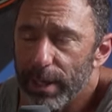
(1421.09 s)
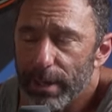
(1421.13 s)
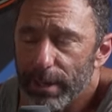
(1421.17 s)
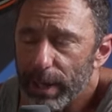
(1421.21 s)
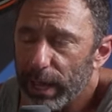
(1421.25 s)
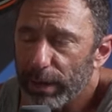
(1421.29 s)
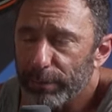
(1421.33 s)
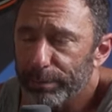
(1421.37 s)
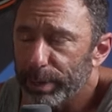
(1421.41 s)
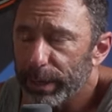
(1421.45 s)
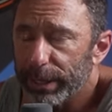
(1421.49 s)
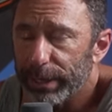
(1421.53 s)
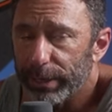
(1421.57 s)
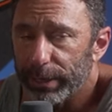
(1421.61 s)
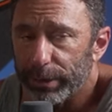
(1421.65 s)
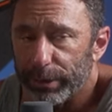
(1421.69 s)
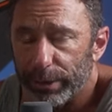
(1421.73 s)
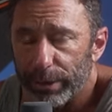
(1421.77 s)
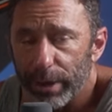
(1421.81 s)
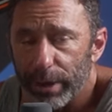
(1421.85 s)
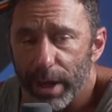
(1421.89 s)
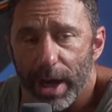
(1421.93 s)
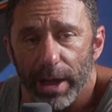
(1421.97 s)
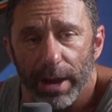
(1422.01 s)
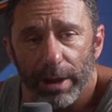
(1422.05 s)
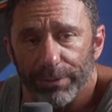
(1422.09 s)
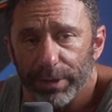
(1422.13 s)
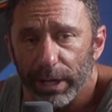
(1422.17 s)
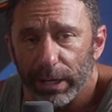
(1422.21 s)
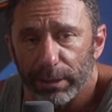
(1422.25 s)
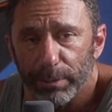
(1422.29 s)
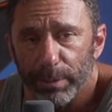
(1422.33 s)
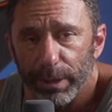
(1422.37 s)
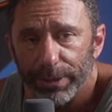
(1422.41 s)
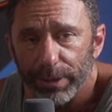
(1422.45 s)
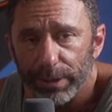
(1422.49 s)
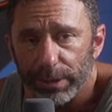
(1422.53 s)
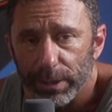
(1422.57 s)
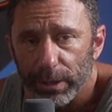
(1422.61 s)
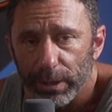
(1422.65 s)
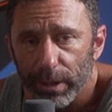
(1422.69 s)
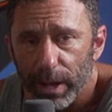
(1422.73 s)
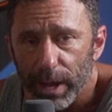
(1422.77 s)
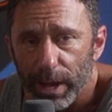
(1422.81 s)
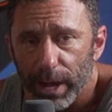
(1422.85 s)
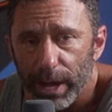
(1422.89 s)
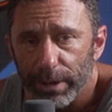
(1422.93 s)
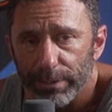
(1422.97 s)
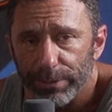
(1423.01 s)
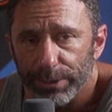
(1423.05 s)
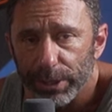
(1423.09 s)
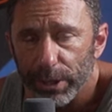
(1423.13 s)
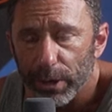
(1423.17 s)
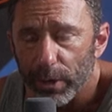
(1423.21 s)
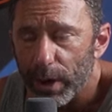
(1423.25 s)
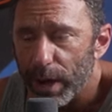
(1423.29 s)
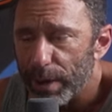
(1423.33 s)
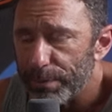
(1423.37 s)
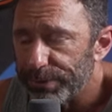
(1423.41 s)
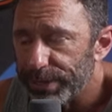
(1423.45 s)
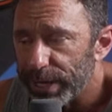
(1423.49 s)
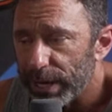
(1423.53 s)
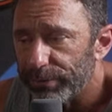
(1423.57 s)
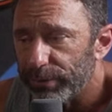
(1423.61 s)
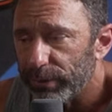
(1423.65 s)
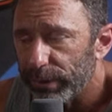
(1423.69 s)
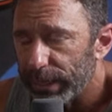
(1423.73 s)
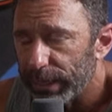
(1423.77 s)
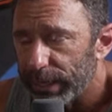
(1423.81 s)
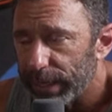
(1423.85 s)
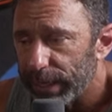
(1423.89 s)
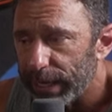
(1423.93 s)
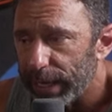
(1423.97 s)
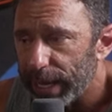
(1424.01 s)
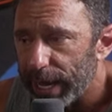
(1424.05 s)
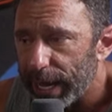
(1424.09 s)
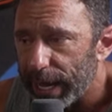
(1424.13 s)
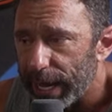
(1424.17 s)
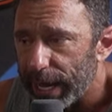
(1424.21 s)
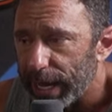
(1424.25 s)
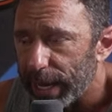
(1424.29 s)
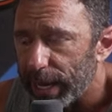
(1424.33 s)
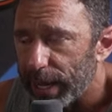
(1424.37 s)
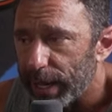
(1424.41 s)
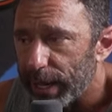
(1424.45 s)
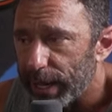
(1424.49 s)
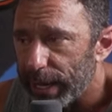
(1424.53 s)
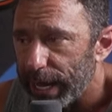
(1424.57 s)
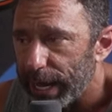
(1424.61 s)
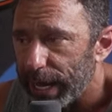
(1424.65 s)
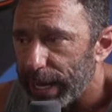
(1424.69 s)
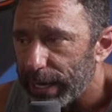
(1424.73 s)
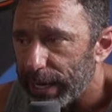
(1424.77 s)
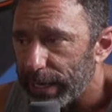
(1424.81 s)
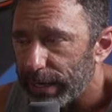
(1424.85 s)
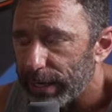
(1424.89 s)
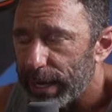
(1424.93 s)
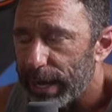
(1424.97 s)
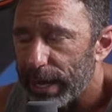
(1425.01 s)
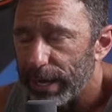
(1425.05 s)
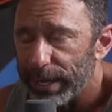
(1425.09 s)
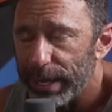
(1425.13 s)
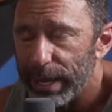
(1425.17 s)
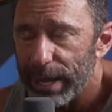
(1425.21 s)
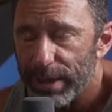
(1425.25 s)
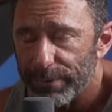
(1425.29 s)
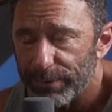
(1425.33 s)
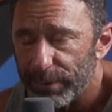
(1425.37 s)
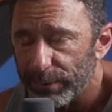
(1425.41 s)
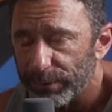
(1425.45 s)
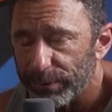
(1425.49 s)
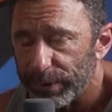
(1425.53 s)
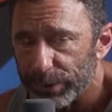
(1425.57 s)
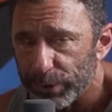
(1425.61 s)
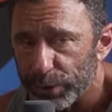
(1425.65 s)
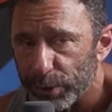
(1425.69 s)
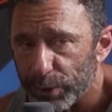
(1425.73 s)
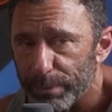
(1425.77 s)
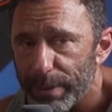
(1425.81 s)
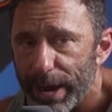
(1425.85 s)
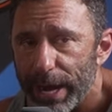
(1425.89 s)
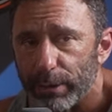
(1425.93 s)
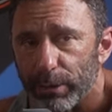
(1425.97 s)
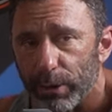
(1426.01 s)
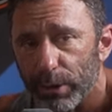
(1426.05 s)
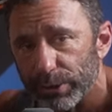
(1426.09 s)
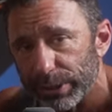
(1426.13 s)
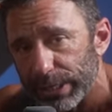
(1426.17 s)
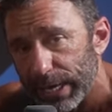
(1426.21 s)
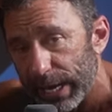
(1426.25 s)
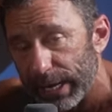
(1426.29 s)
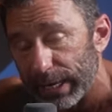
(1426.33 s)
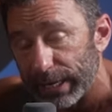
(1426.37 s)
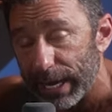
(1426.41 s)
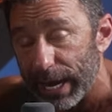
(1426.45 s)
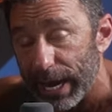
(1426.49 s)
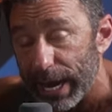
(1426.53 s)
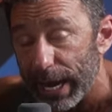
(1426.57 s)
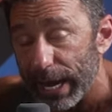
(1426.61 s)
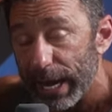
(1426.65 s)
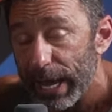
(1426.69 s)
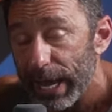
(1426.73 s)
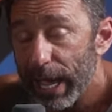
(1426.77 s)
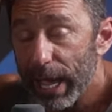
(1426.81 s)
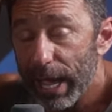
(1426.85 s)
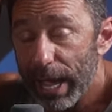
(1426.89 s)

I have plenty that are not. I've talked about this a lot. So I'm definitely a uh, a an if it fits your macros kind of guy.